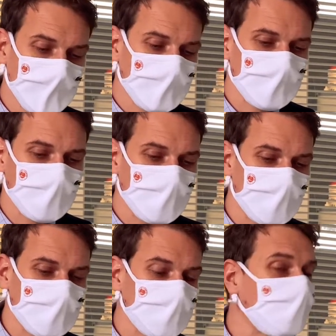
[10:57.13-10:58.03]
So
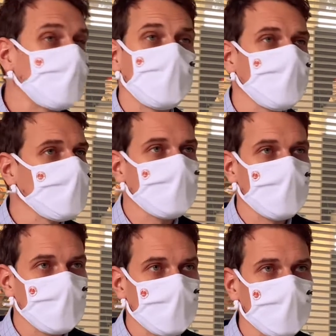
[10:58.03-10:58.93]
this won't happen to
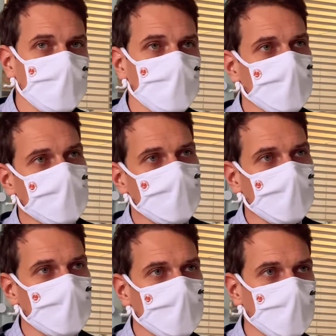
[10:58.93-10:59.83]
you when you do it in one
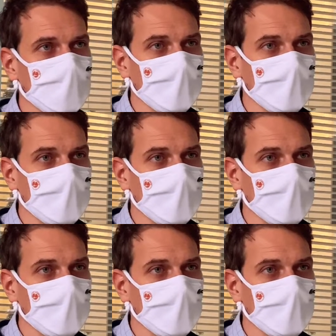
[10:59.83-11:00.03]
of the